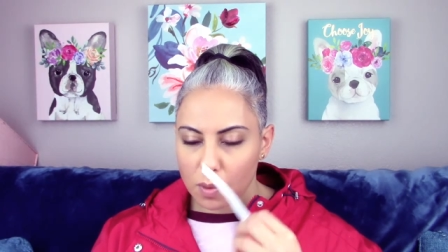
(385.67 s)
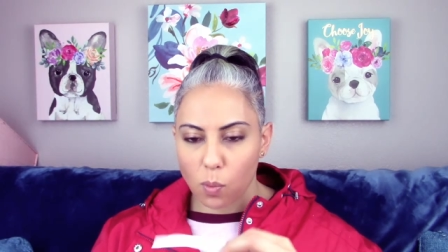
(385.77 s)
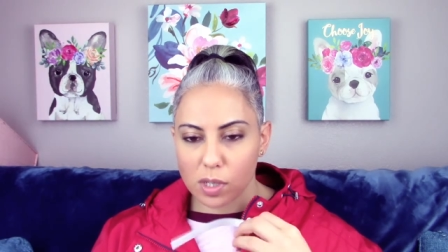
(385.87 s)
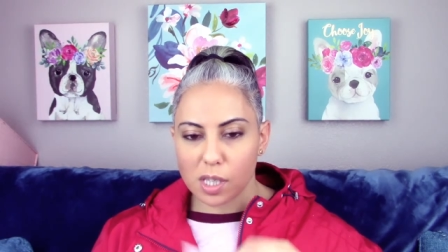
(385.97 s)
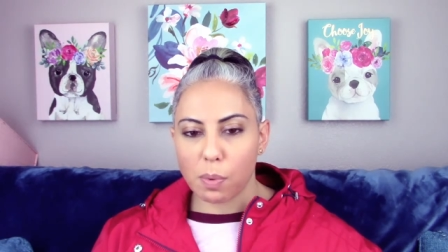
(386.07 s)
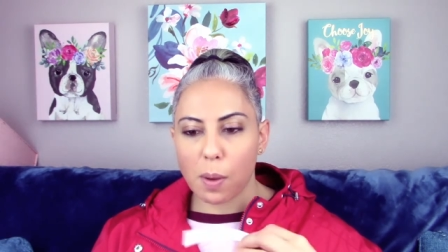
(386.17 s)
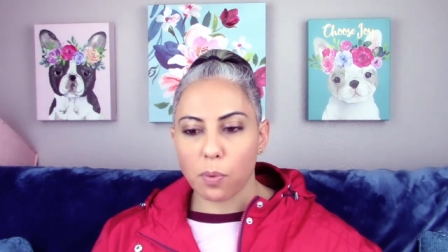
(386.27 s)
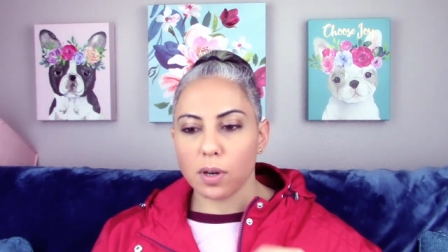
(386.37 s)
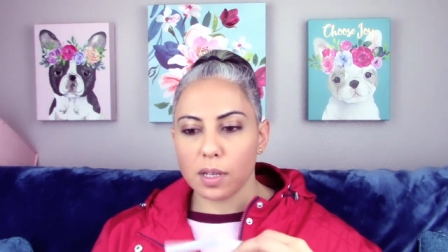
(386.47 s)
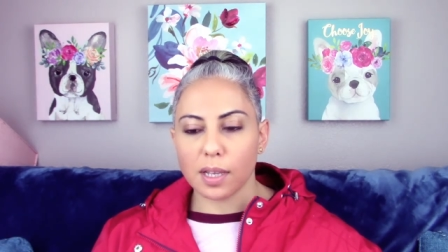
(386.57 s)
Once the
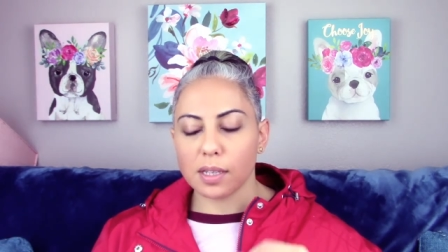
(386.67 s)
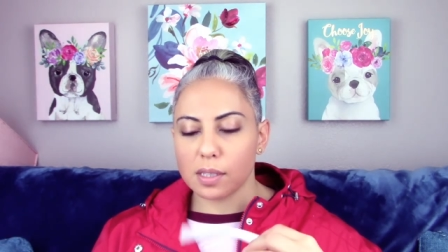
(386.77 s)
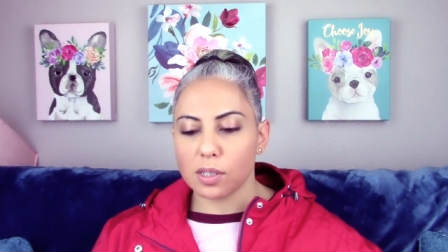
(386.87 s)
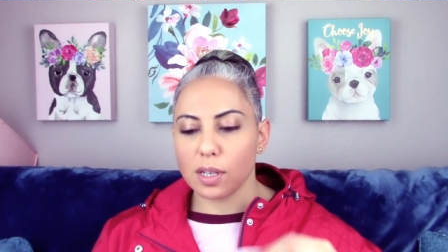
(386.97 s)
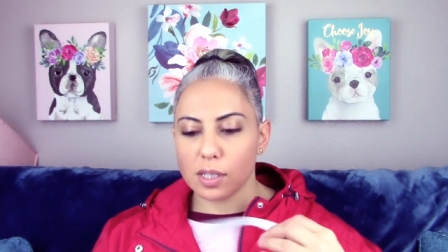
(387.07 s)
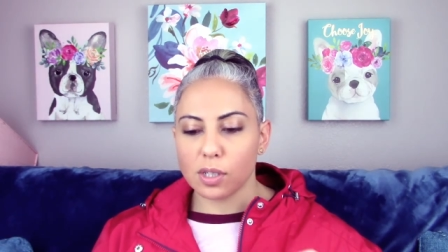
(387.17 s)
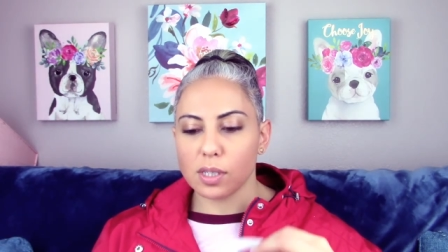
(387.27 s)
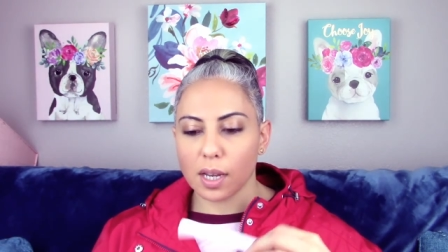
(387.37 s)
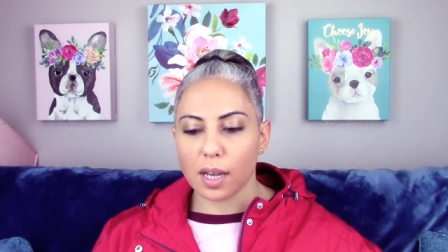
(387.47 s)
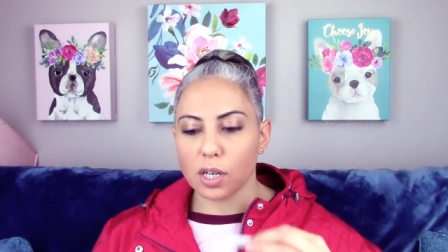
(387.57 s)
pepper in it, that's, it's
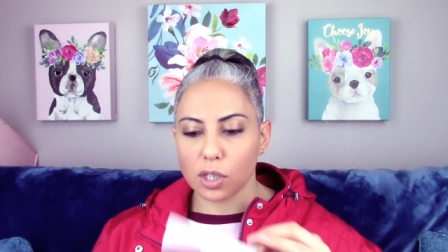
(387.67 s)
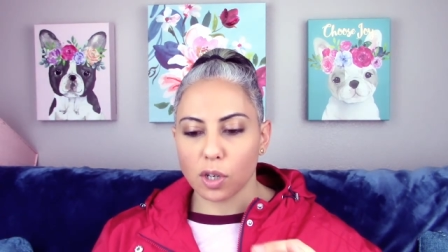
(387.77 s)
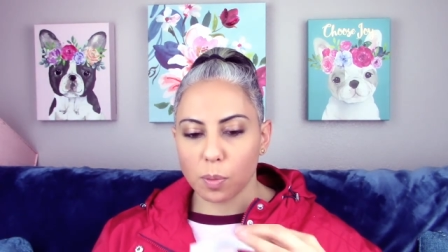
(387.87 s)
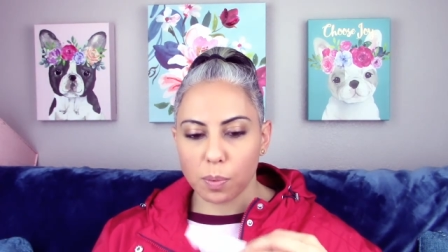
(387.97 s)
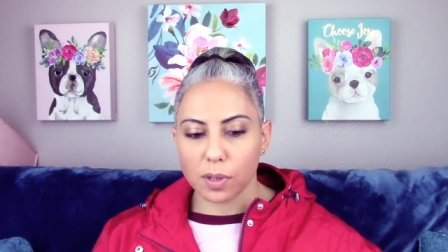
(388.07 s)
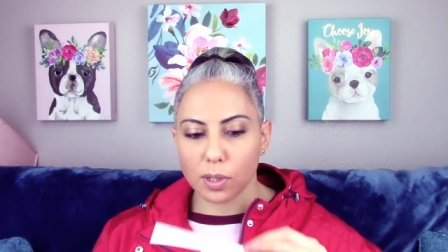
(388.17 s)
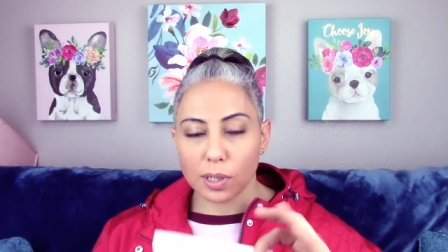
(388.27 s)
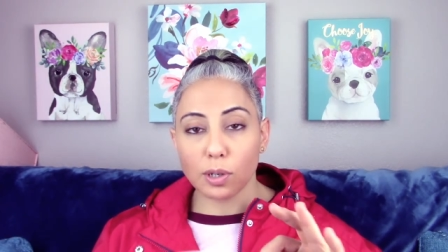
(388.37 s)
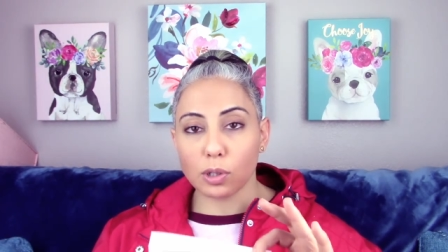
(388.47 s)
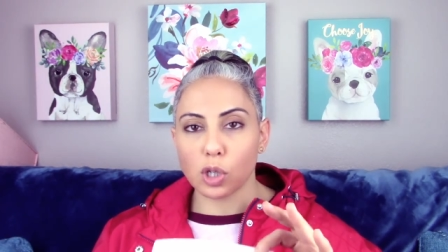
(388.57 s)
just like kind of sharp, a
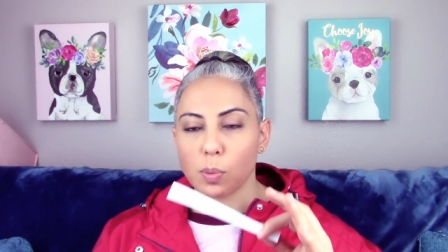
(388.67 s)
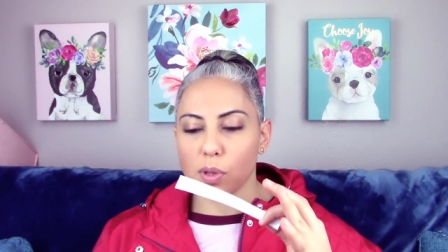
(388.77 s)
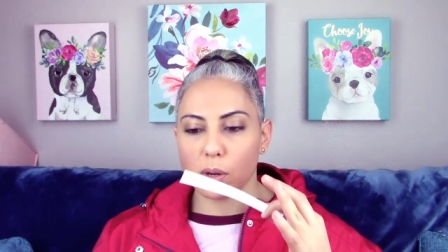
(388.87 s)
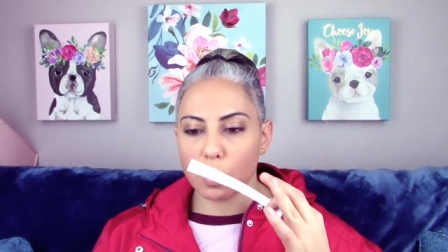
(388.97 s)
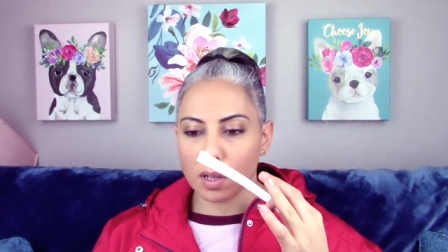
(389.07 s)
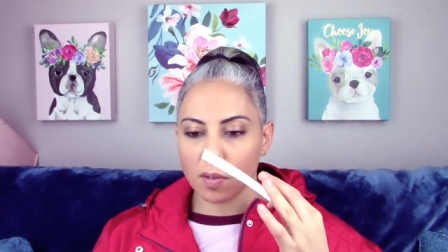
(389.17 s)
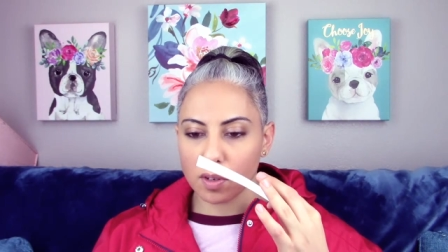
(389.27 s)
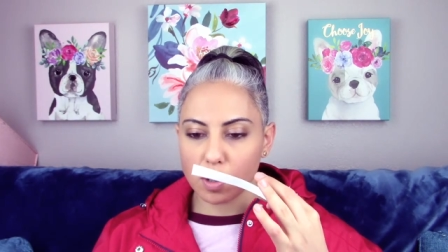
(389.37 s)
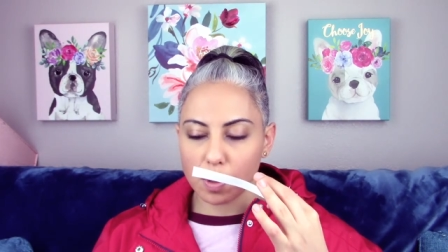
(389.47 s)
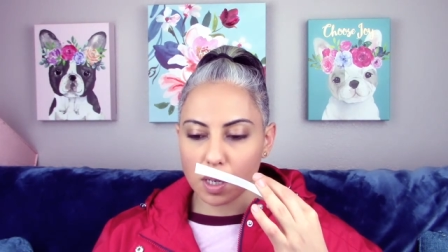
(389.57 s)
little sharper than I would love
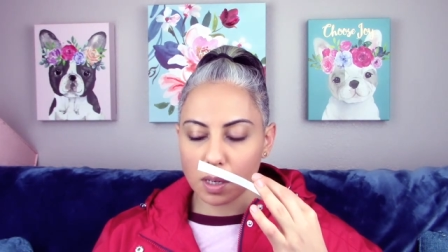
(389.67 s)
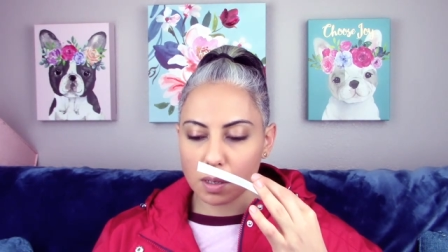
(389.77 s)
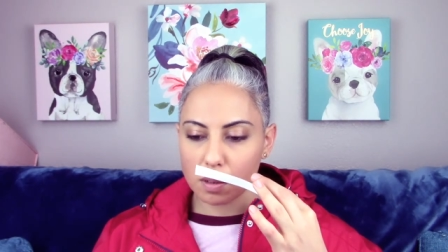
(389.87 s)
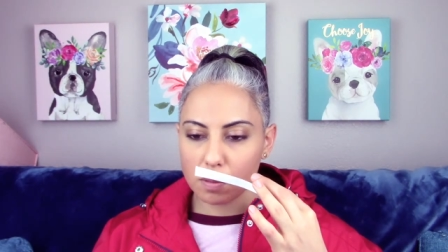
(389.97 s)
it to be.